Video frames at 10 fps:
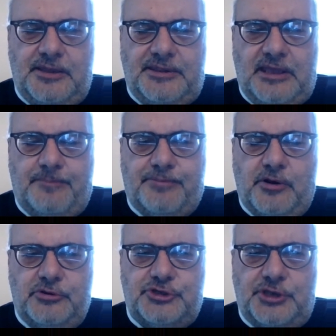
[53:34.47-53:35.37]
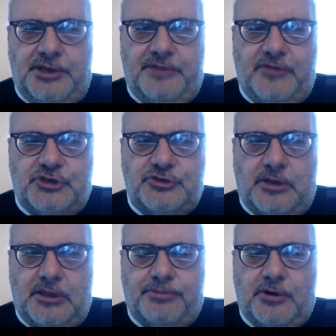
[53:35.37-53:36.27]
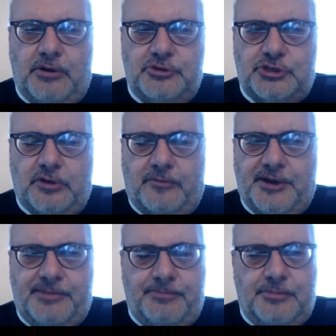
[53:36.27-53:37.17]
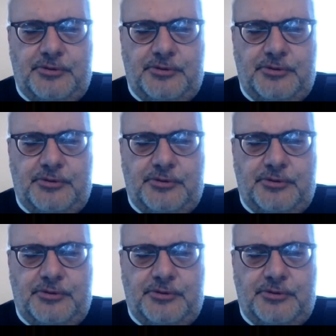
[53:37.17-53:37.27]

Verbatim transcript: the approach, individual approach towards